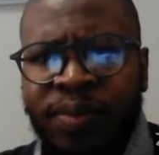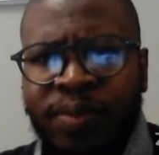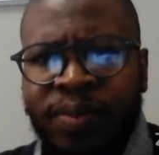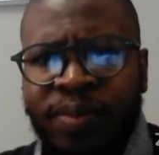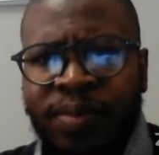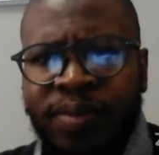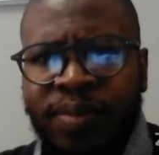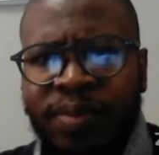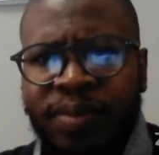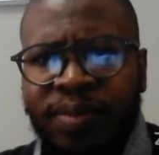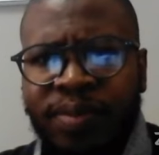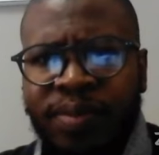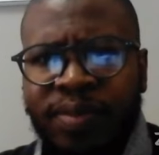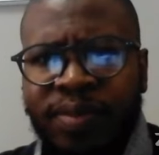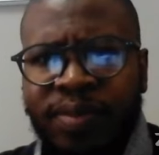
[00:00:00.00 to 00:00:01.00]

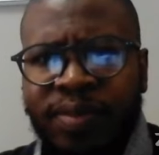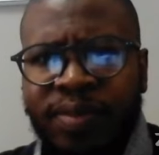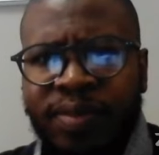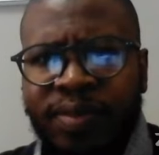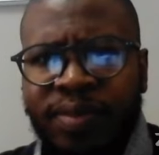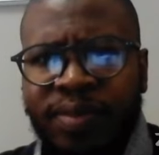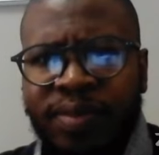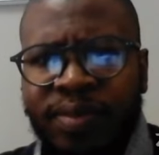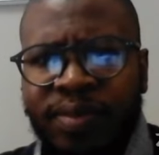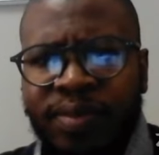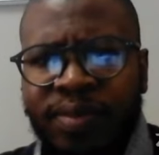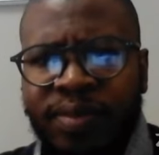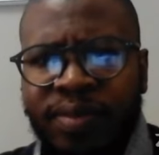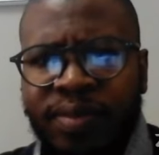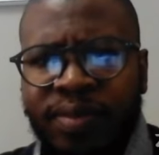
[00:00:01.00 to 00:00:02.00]

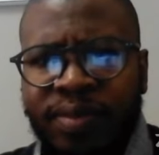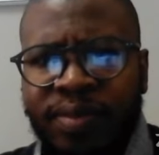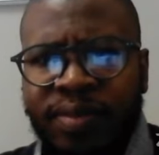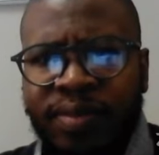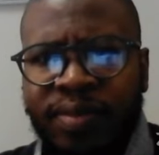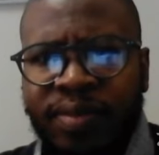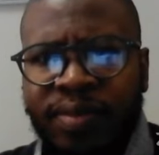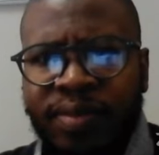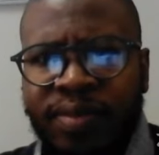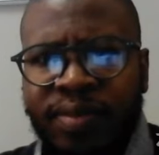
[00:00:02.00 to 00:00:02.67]
No one is speaking in this clip.